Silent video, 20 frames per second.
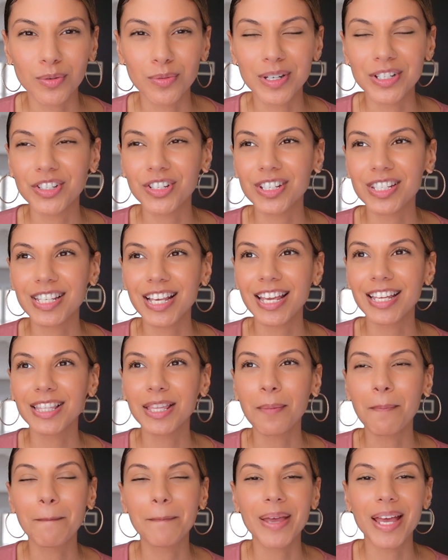which is like
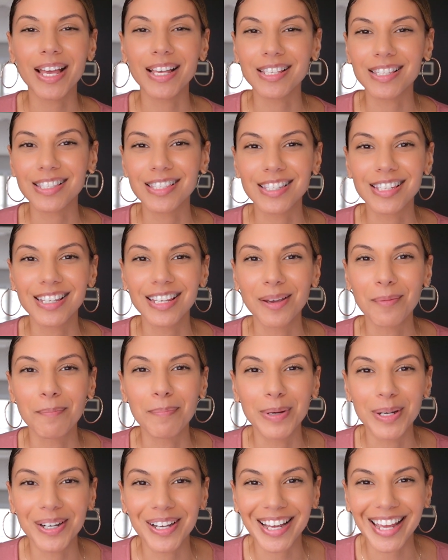the best
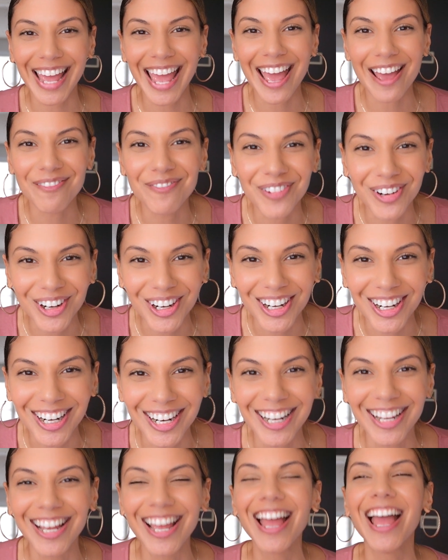book ever.
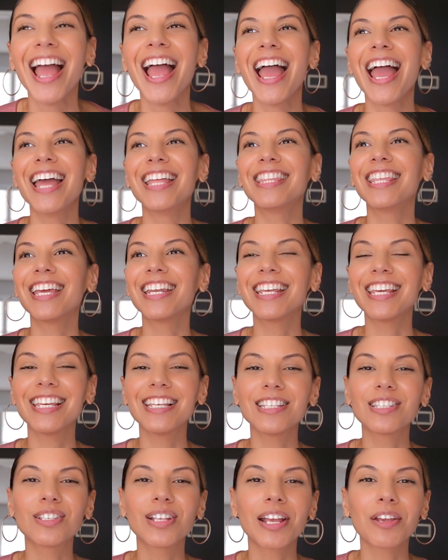And then
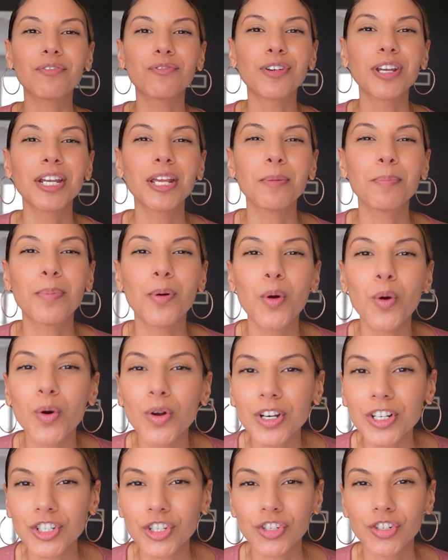he's like reading
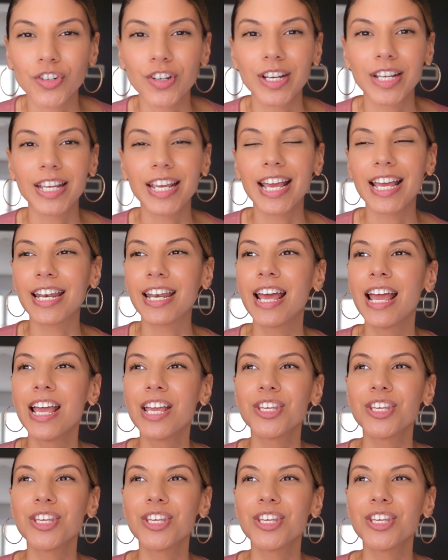poetry, and